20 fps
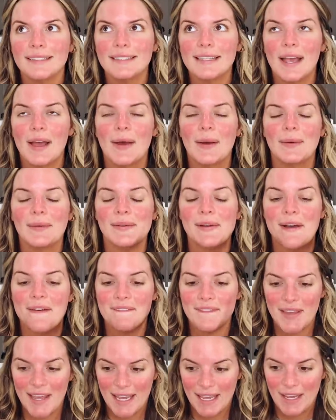So
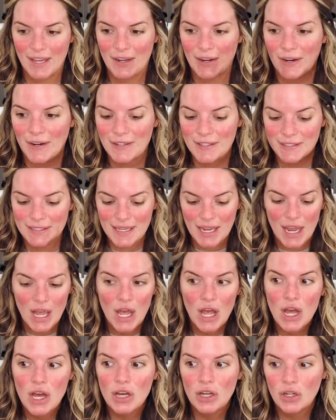fingers
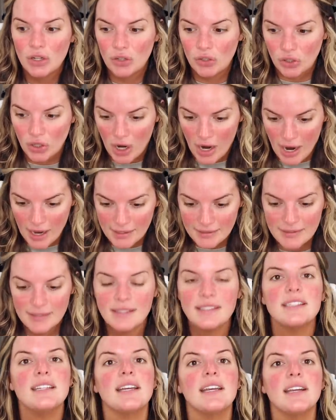
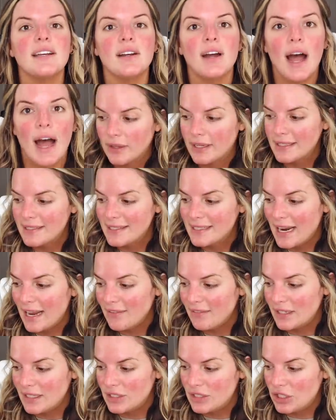crossed. Let's
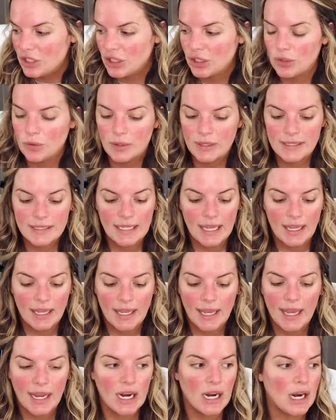dive into
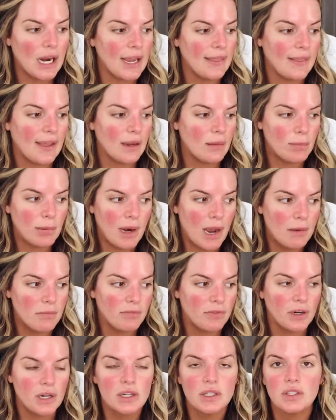skincare and like prep
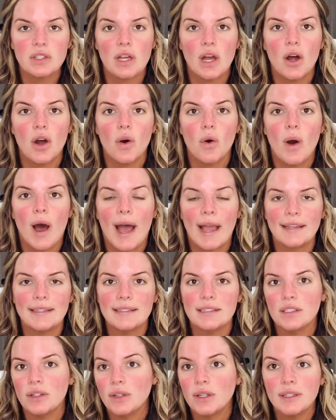first. So I
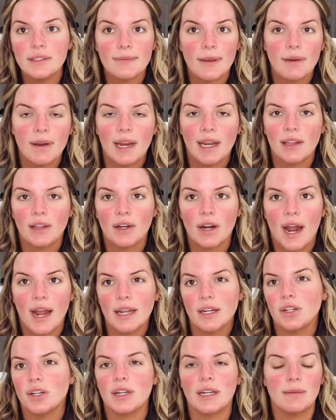still use my regular
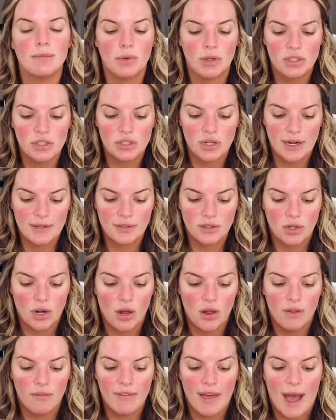eye cream, moisturizer, and
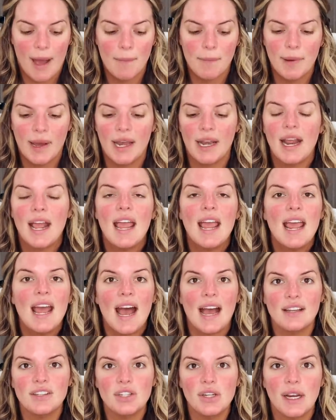all of that. But
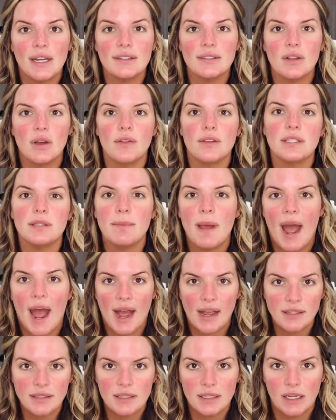as you guys know, this
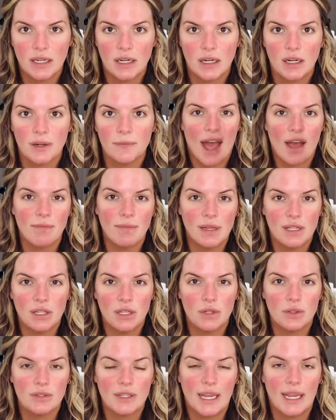past year, I've been
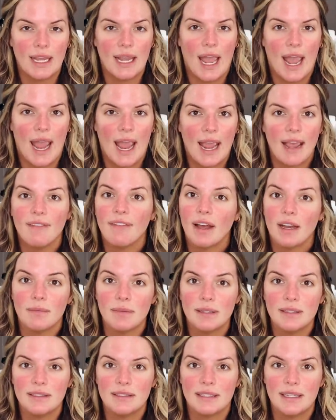using a
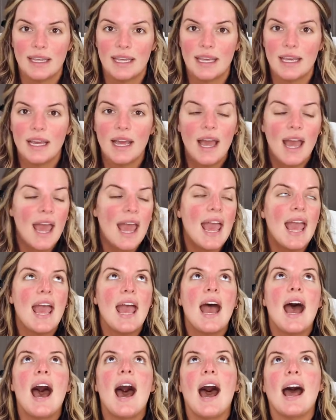vitamin C.
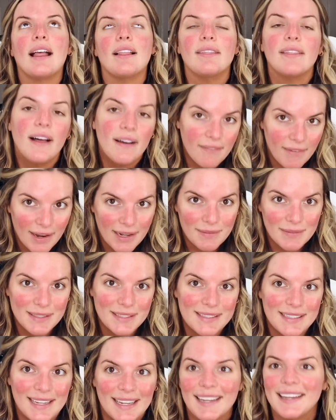I love vitamin
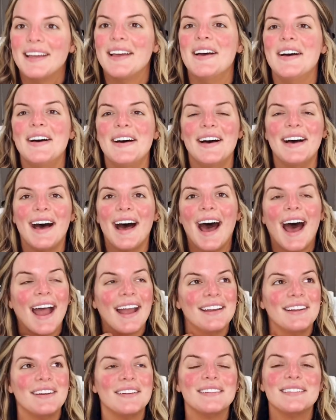C.
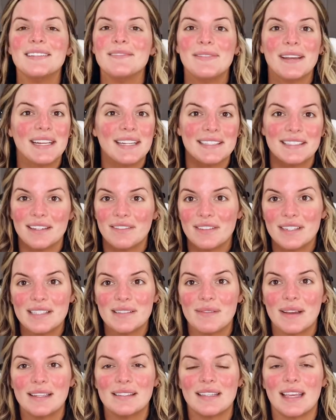I notice the biggest difference
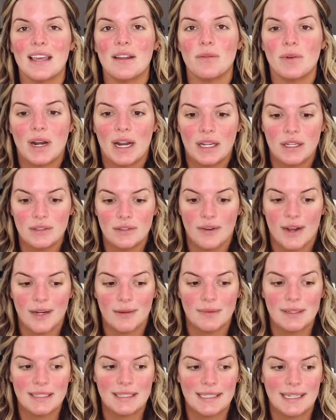in my skin when I use
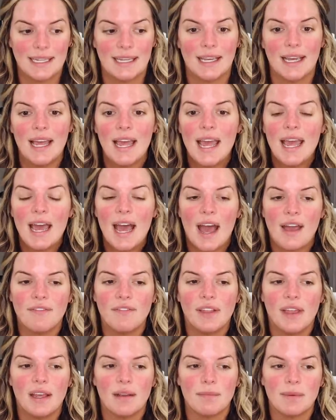vitamin C. I
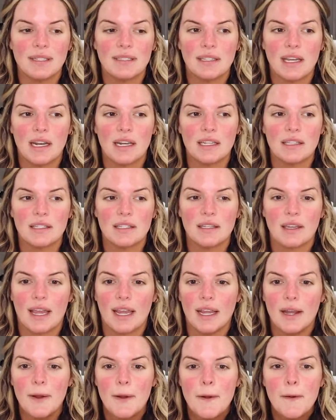feel like my skin is
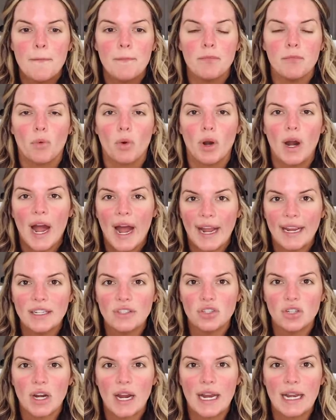like more
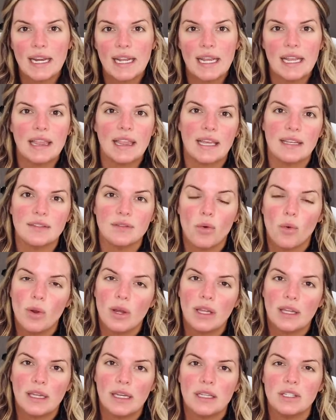hydrated, less
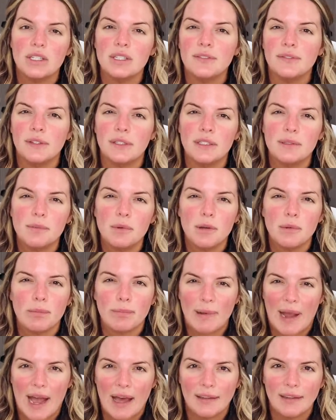oily. It just feels more
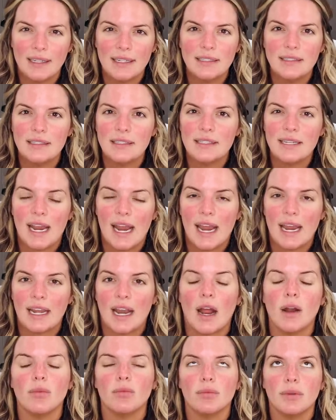balanced and
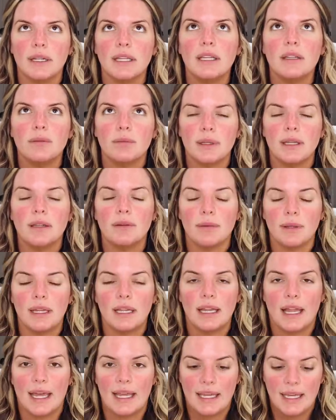I really, really,
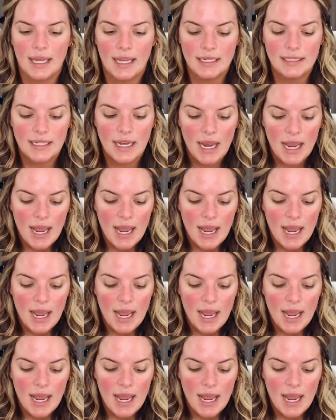really like it.